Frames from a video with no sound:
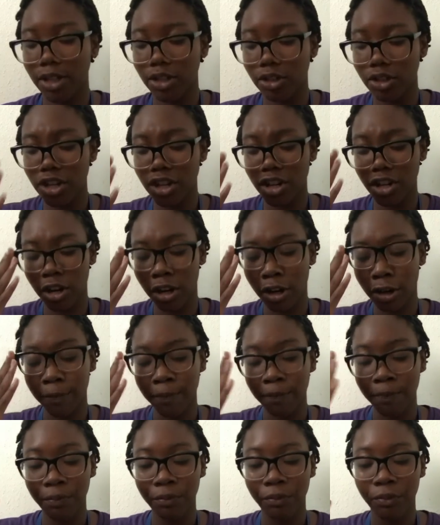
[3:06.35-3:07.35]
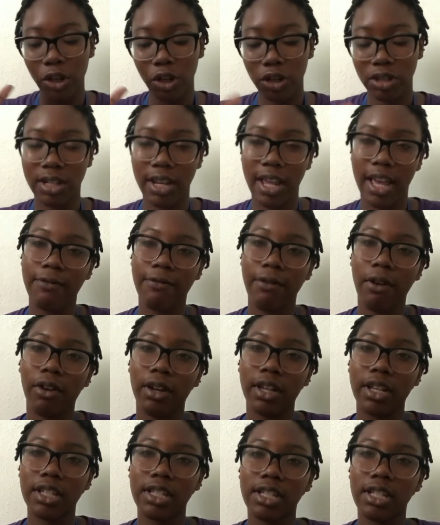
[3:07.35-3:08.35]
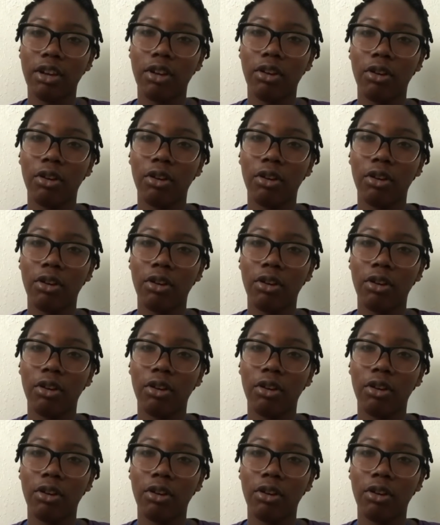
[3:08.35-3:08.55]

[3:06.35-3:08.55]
Make sure you're staying focused.